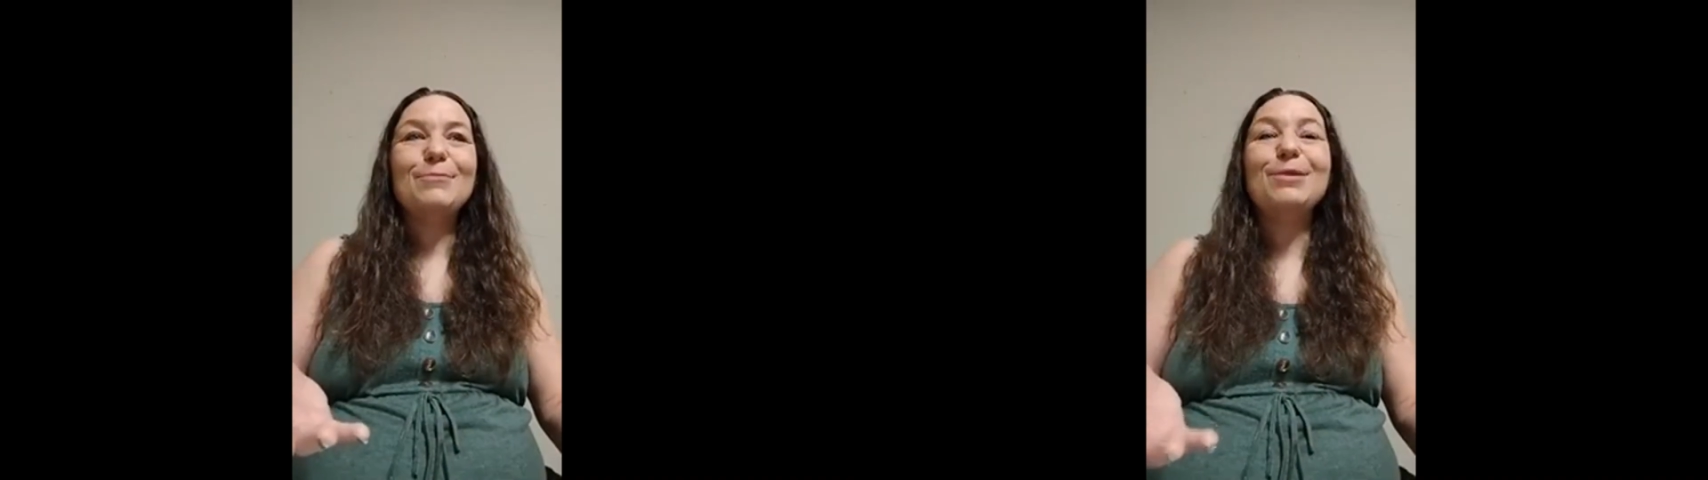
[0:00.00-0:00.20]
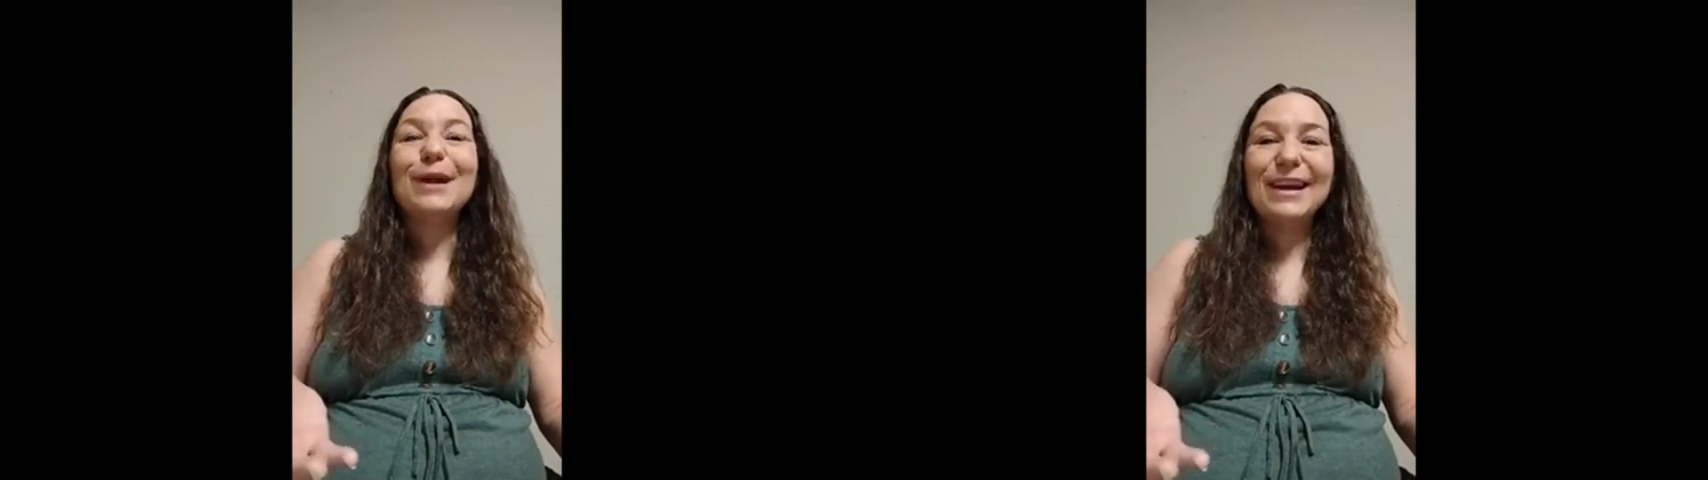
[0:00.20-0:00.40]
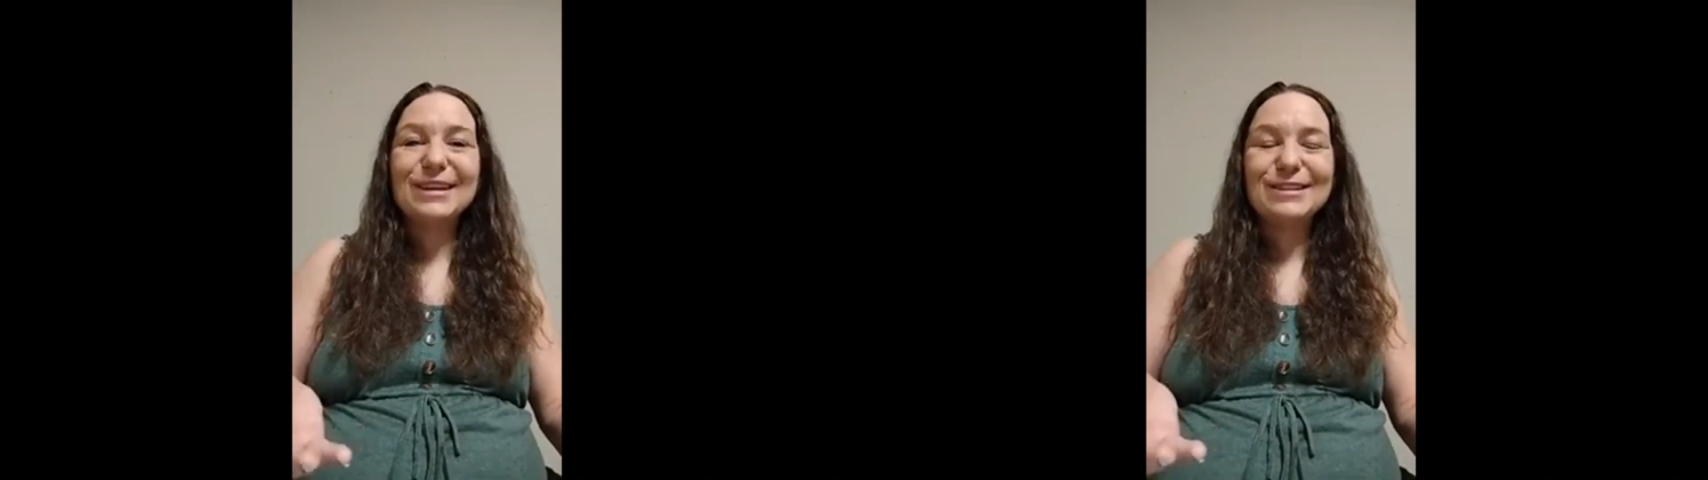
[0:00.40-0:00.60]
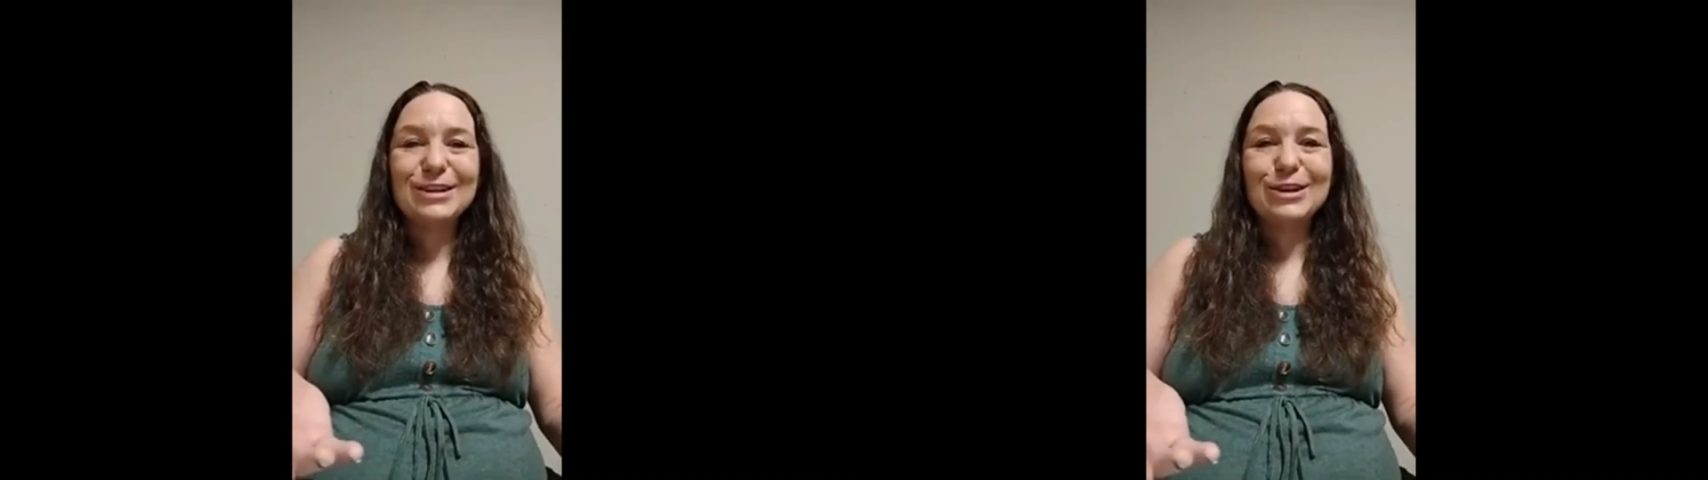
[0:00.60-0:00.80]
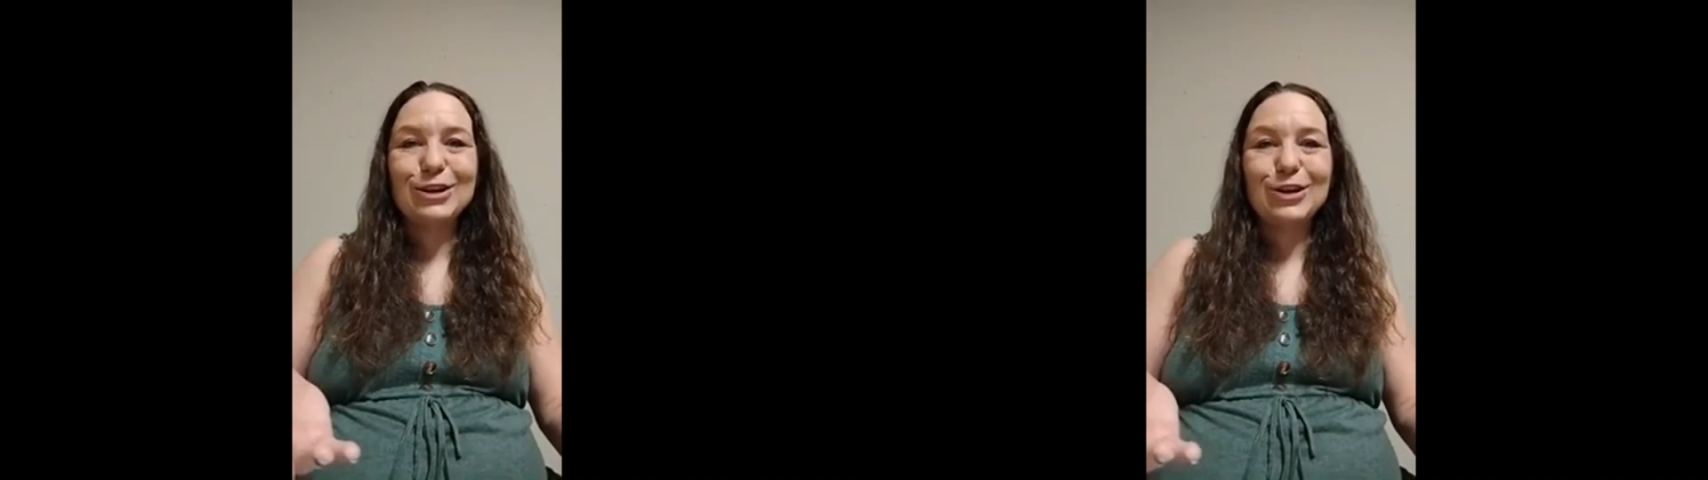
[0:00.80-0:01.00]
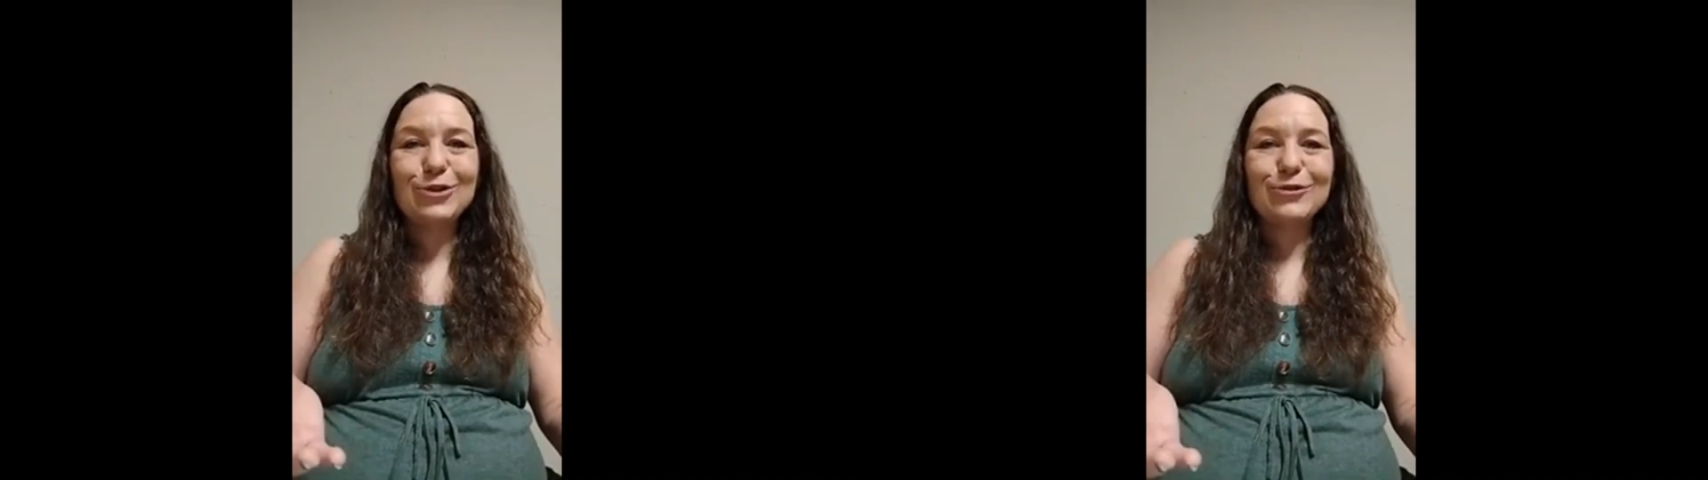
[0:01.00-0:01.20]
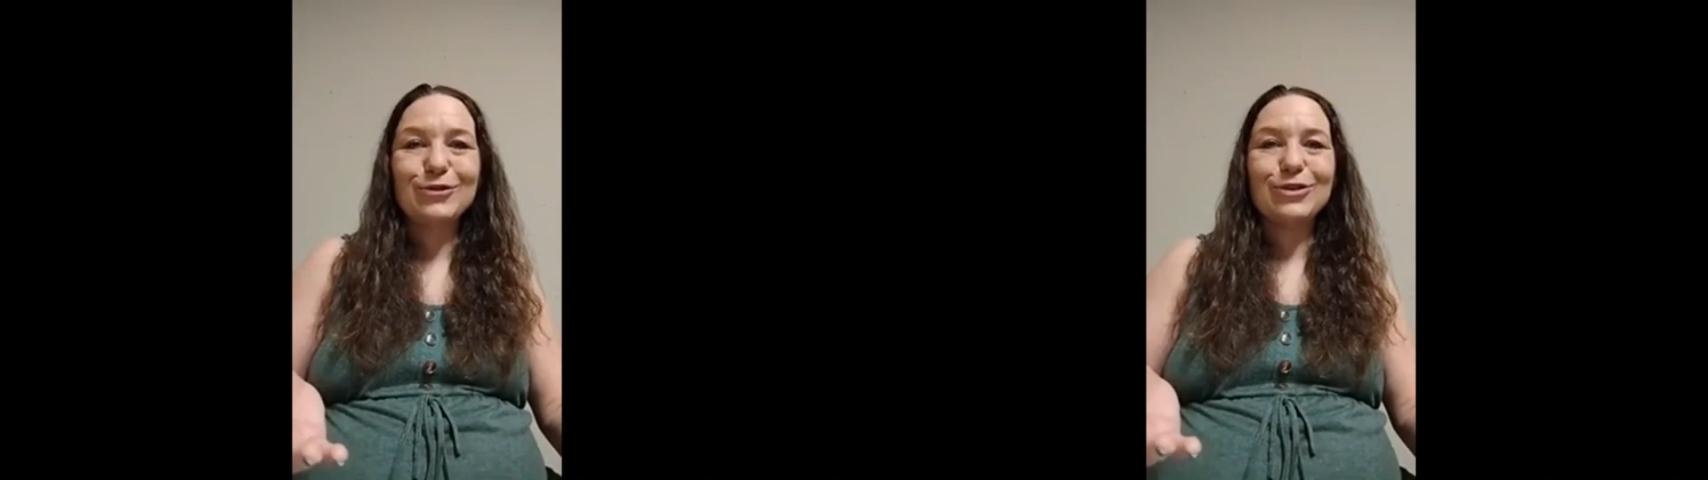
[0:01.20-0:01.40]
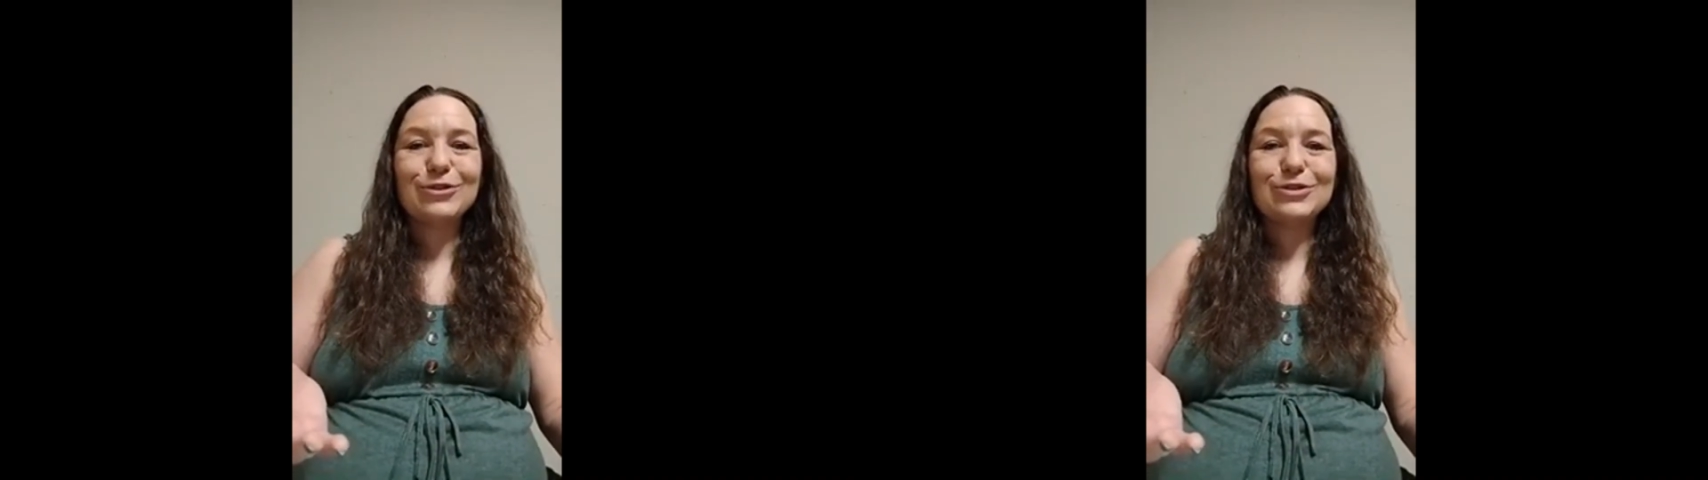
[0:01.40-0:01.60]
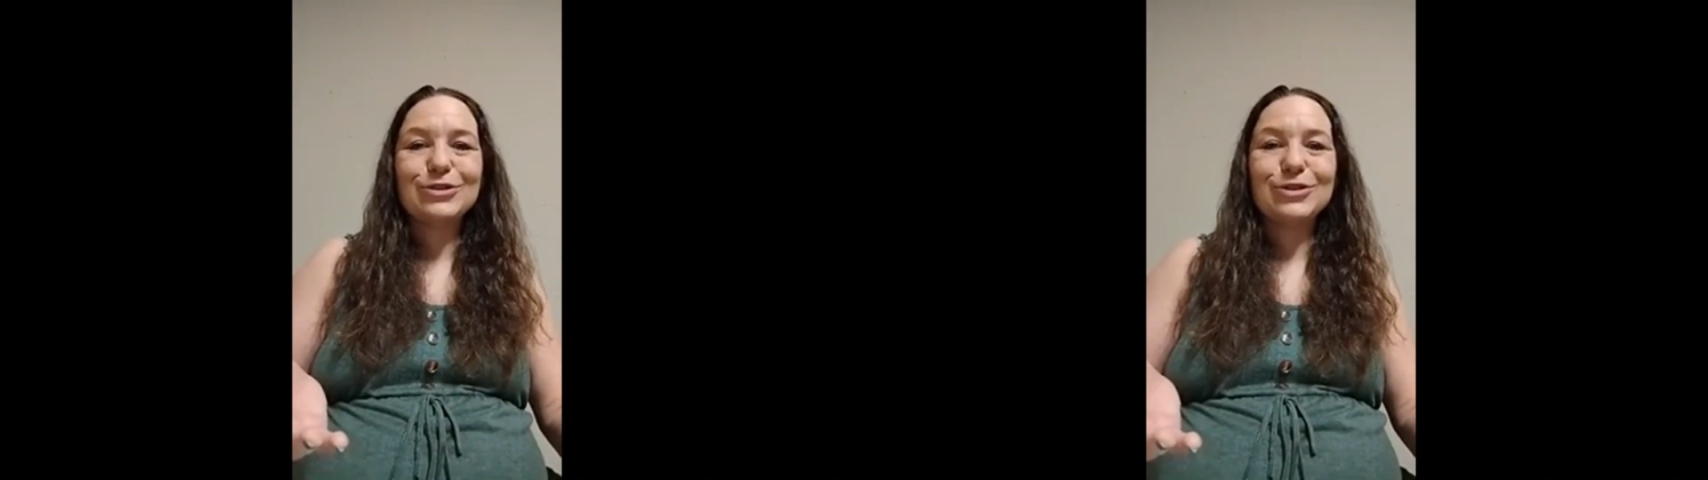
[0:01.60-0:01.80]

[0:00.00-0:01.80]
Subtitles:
planets in the universe